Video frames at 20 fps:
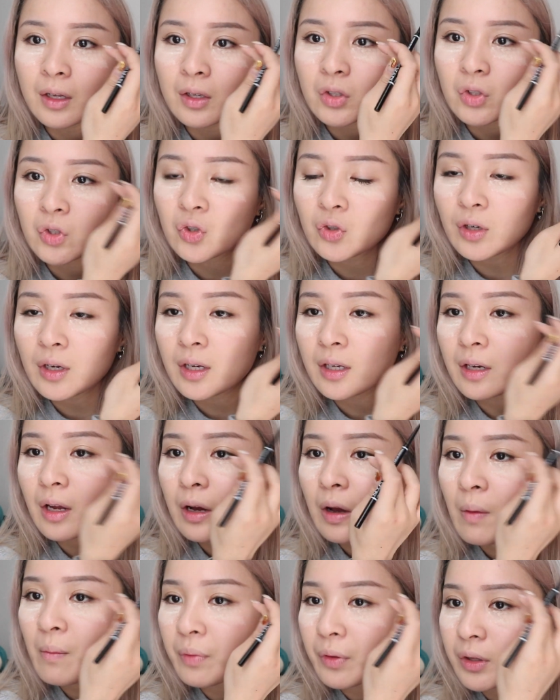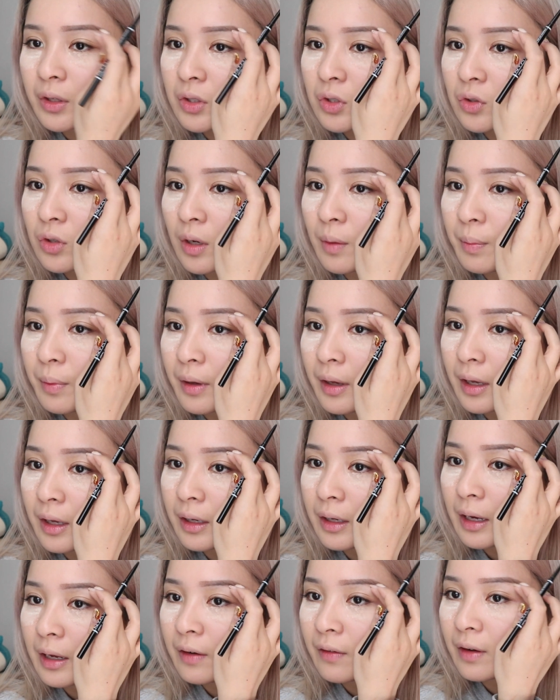straight, not completely straight, but
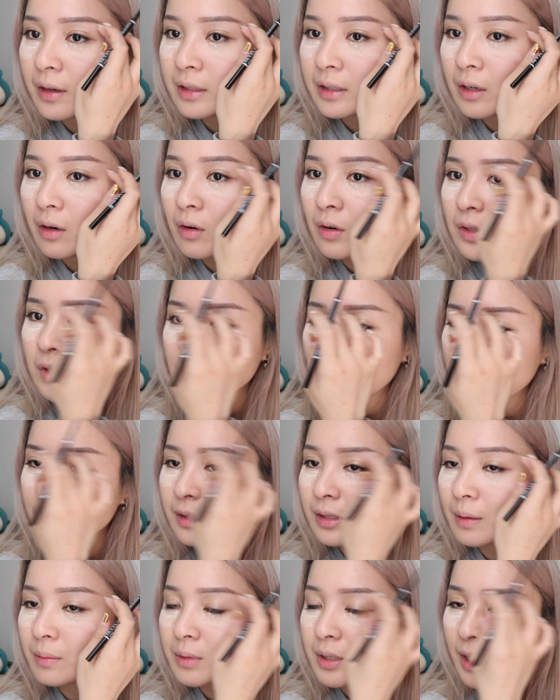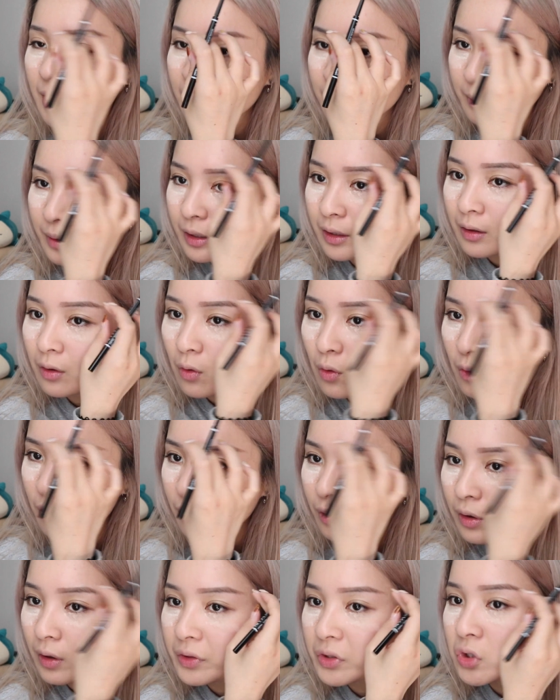it kind of has that arch, but at the same time like
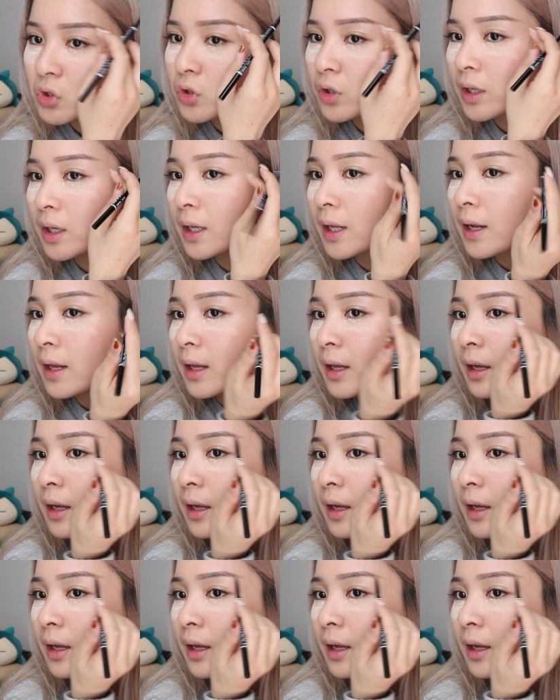overall straight.